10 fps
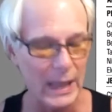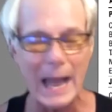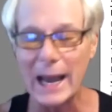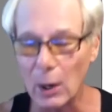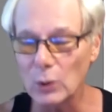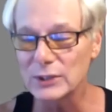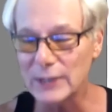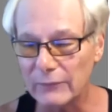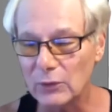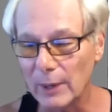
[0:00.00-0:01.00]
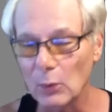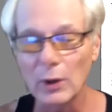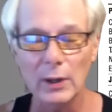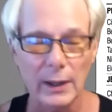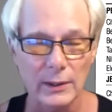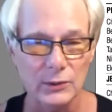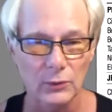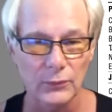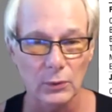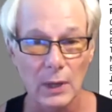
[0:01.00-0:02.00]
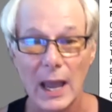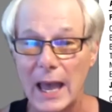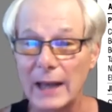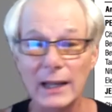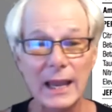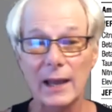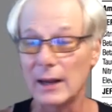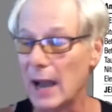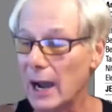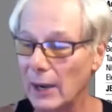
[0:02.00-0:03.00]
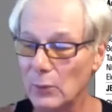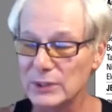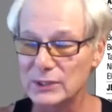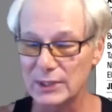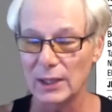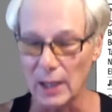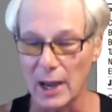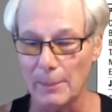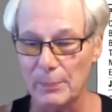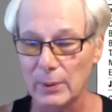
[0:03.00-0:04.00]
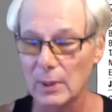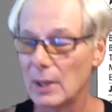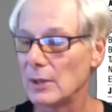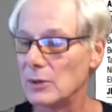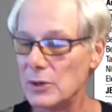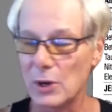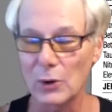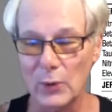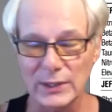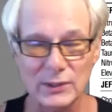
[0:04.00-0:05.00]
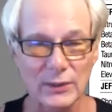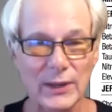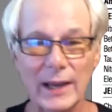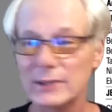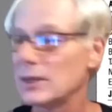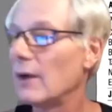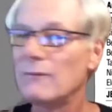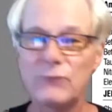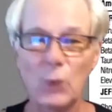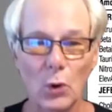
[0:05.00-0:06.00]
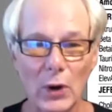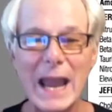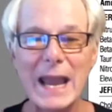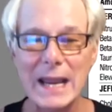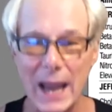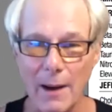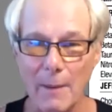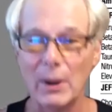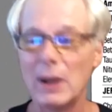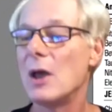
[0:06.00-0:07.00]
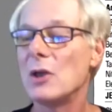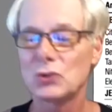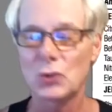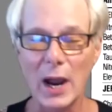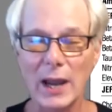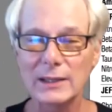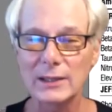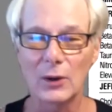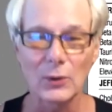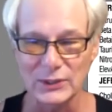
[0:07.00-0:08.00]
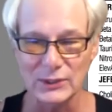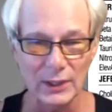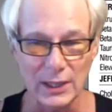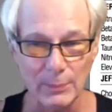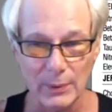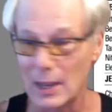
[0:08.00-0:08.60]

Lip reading: hours after my workout is over. And again, I was still up, no questions asked, 4 a.m. trying to go to sleep,